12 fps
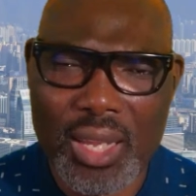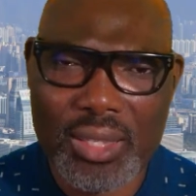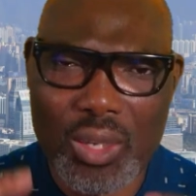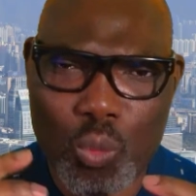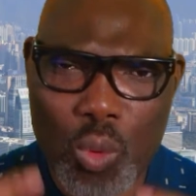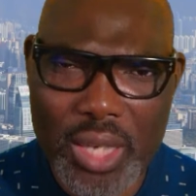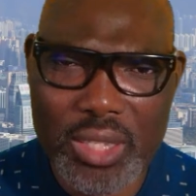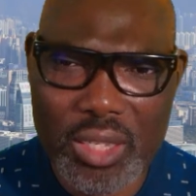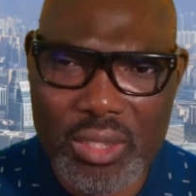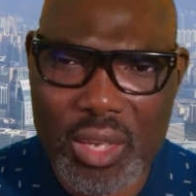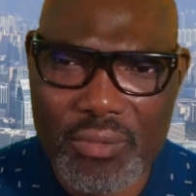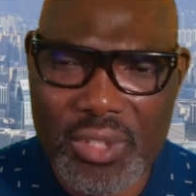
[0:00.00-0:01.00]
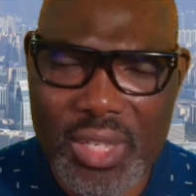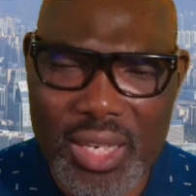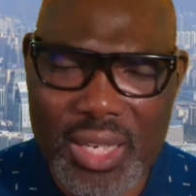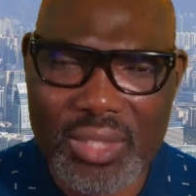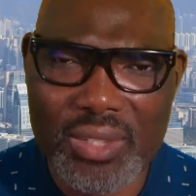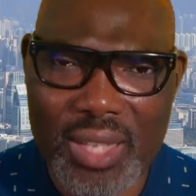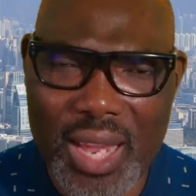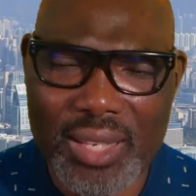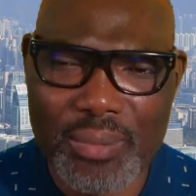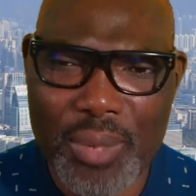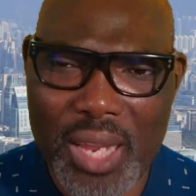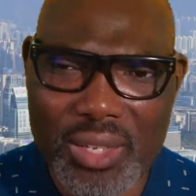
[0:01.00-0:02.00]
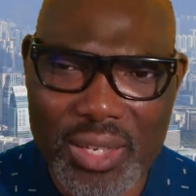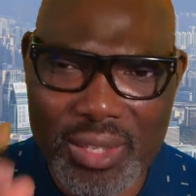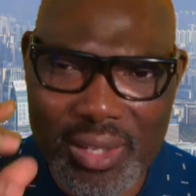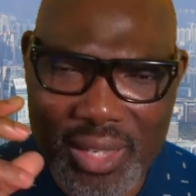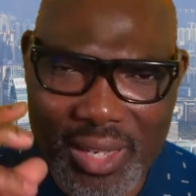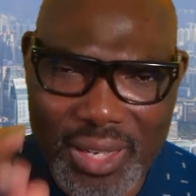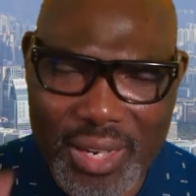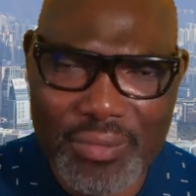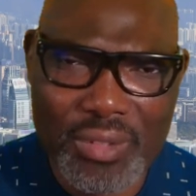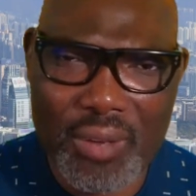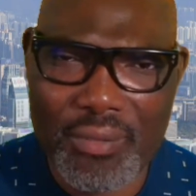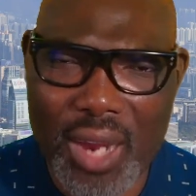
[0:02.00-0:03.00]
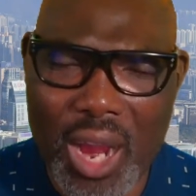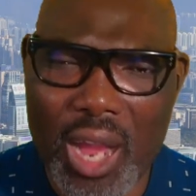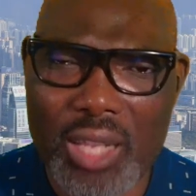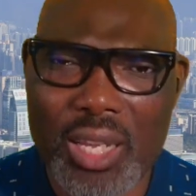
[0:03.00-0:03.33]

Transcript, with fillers: The wages of sin is death, but the, the gift of God